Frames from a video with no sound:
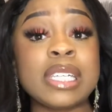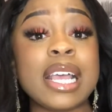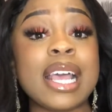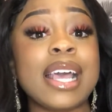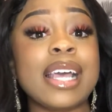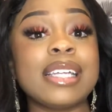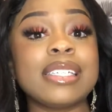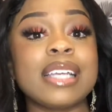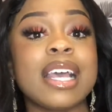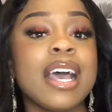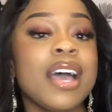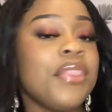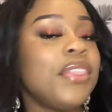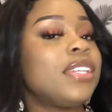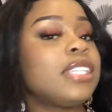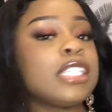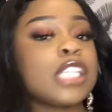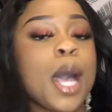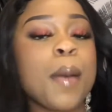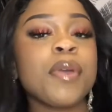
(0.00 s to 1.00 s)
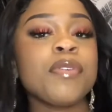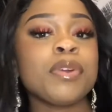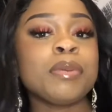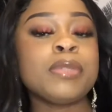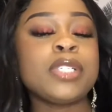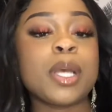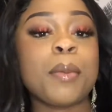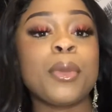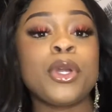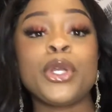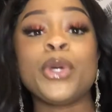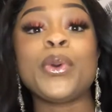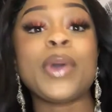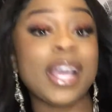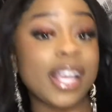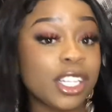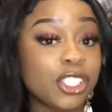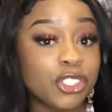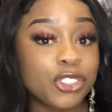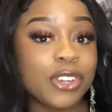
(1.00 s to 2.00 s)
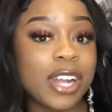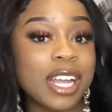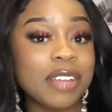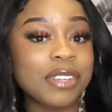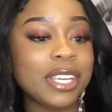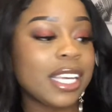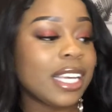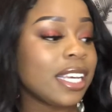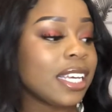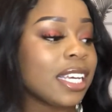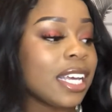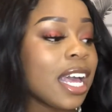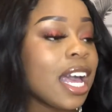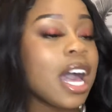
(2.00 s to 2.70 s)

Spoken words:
and this is coming from someone who hates driving.